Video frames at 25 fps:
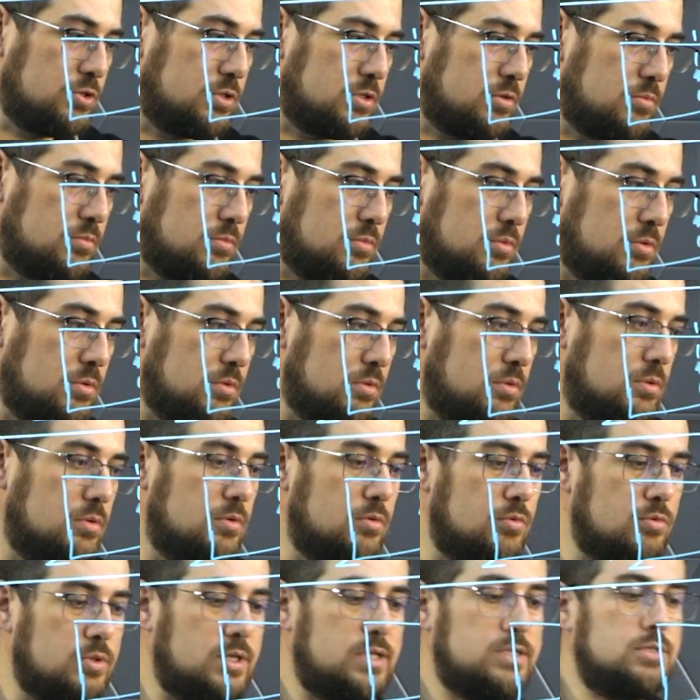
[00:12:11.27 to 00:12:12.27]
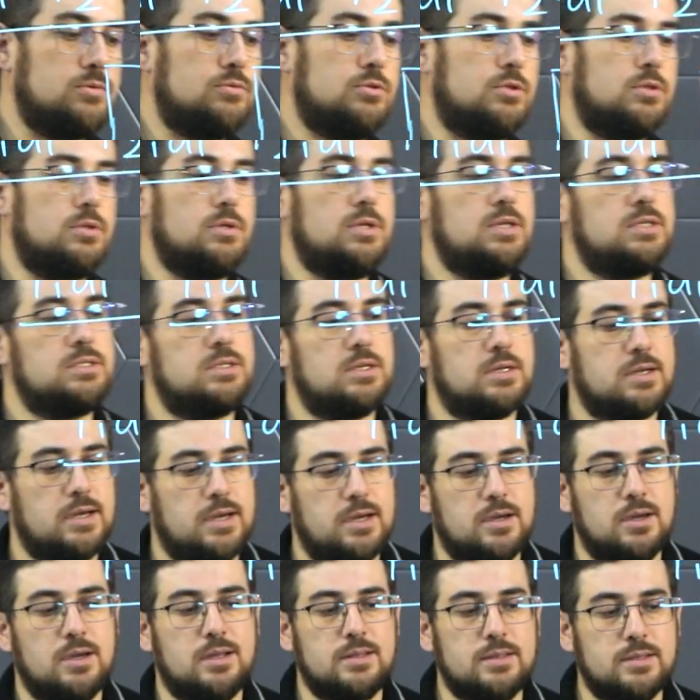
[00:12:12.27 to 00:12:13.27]
Let's say we have a gondol that's
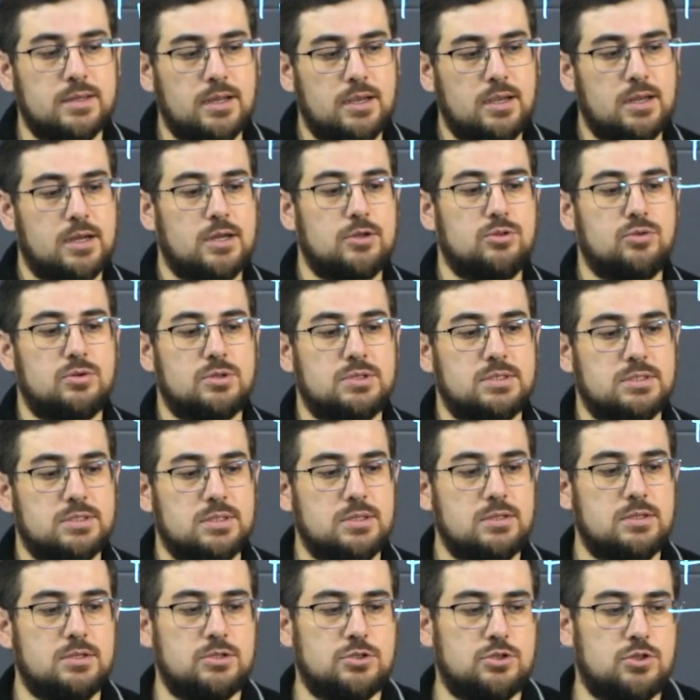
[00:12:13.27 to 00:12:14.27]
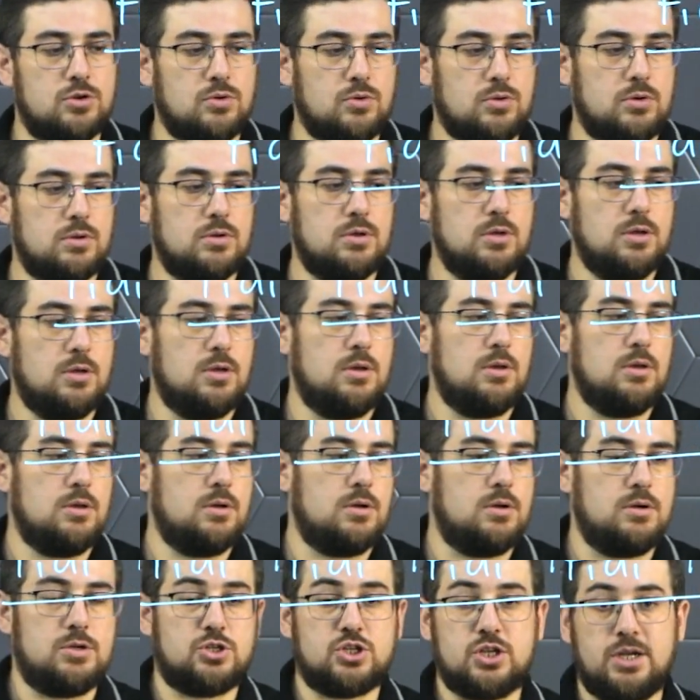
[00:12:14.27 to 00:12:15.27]
made up of 3
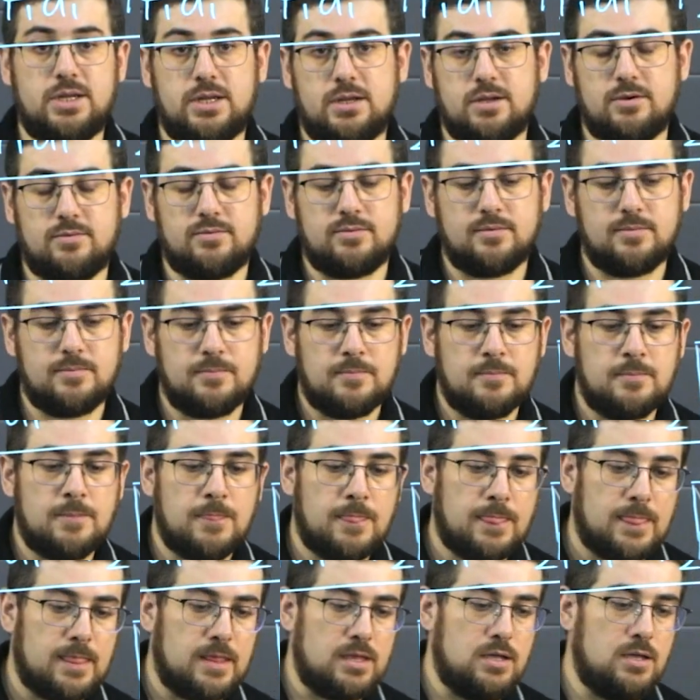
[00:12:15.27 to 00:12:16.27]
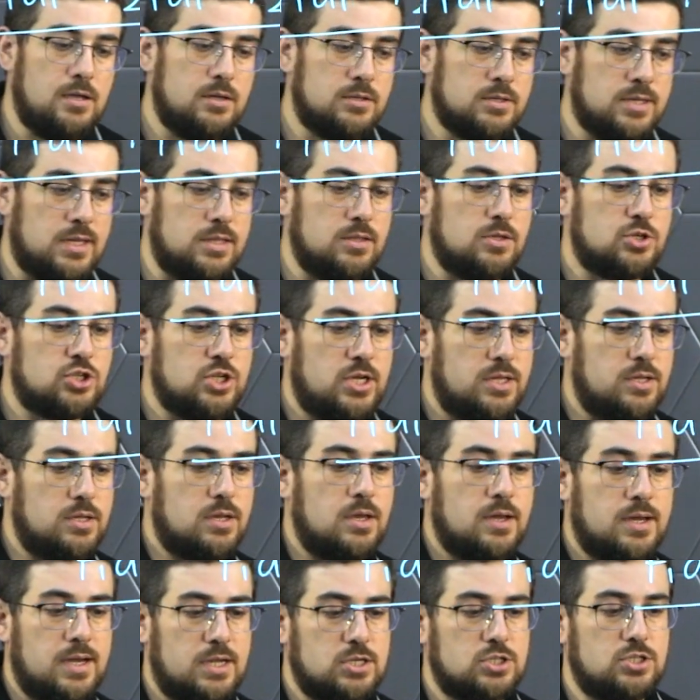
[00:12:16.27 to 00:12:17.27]
balls, and these
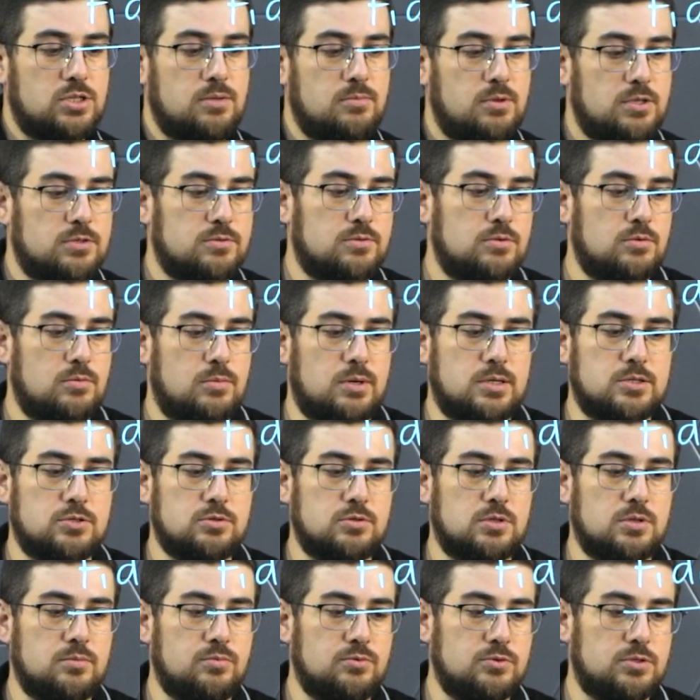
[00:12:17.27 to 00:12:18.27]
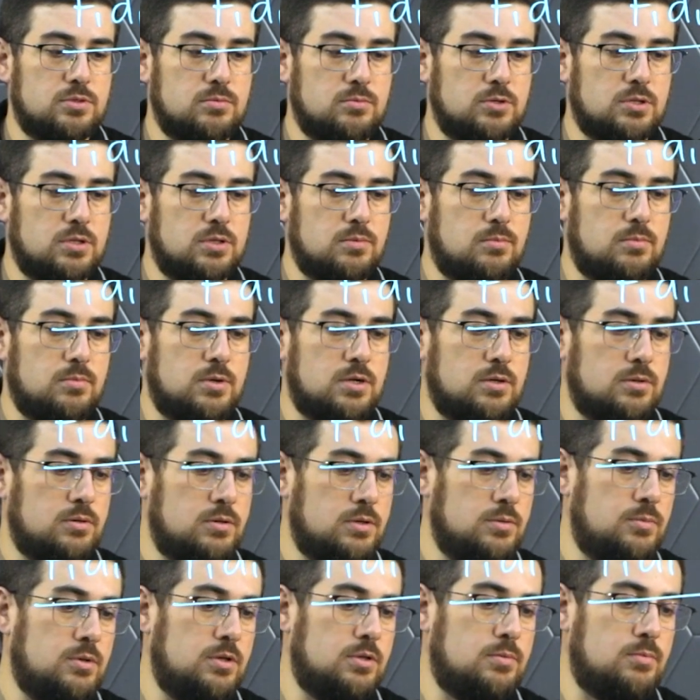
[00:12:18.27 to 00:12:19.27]
balls each have a different mass. Let's say this one has a
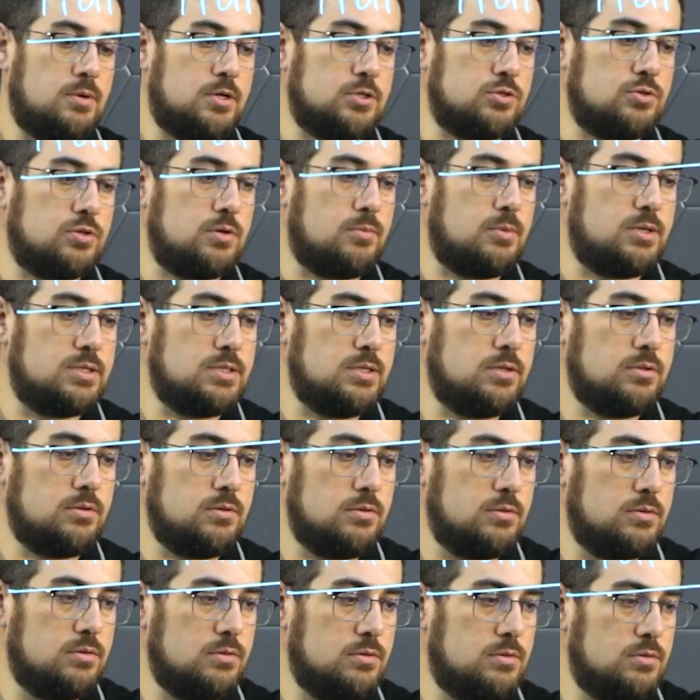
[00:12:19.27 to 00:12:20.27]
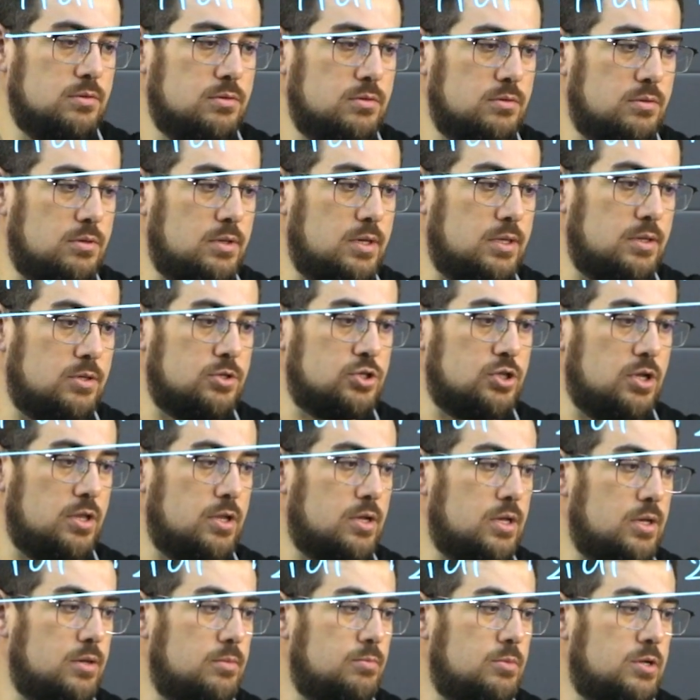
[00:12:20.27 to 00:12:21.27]
mass of m1, this
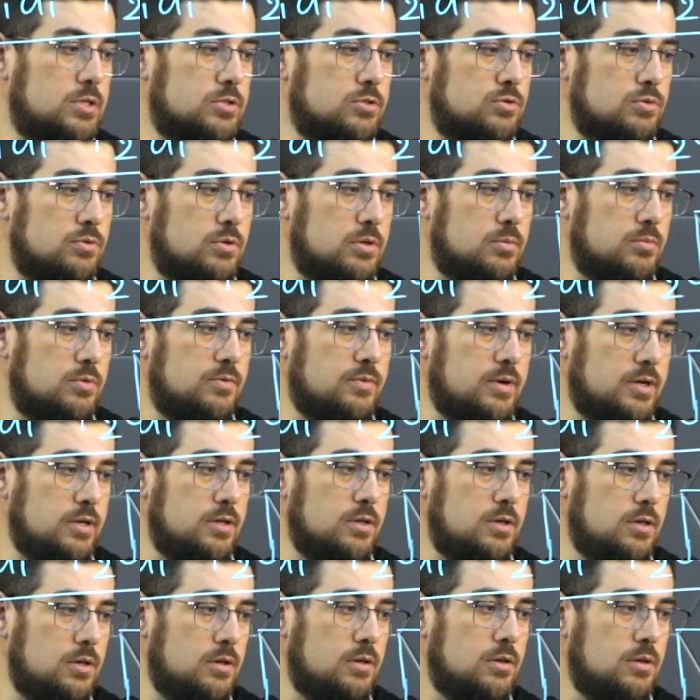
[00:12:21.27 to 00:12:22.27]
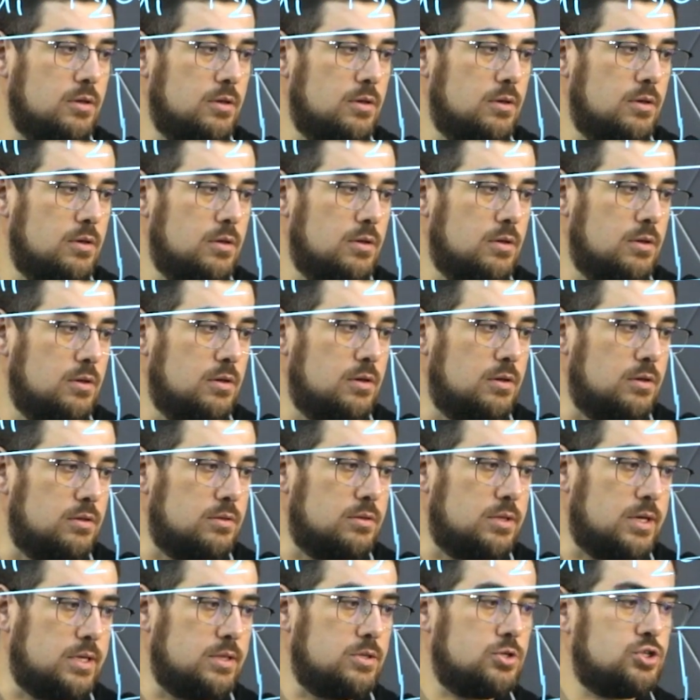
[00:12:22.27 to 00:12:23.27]
ball has a mass of m2, and
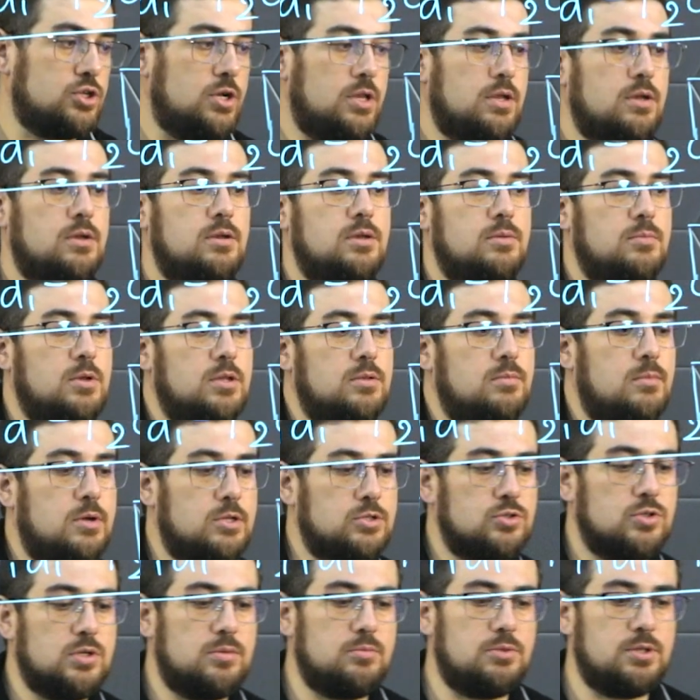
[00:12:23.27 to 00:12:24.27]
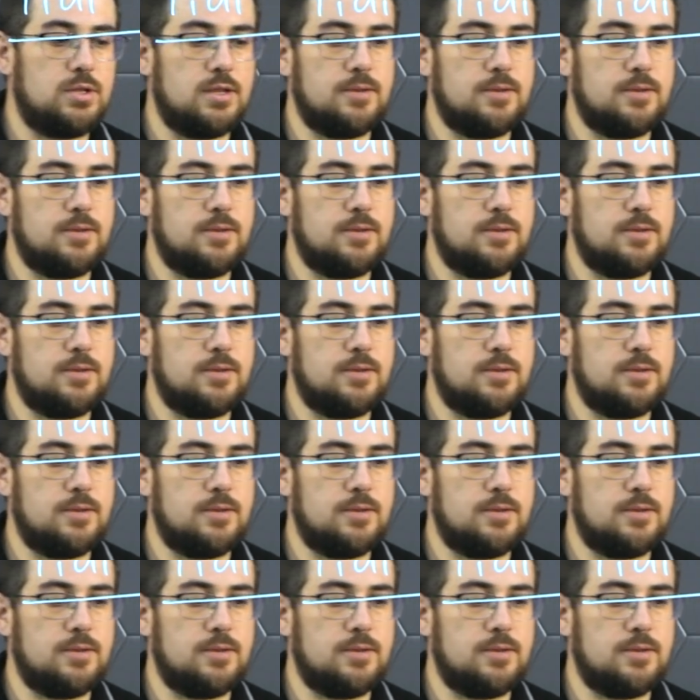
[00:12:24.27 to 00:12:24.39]
this ball has mass m3.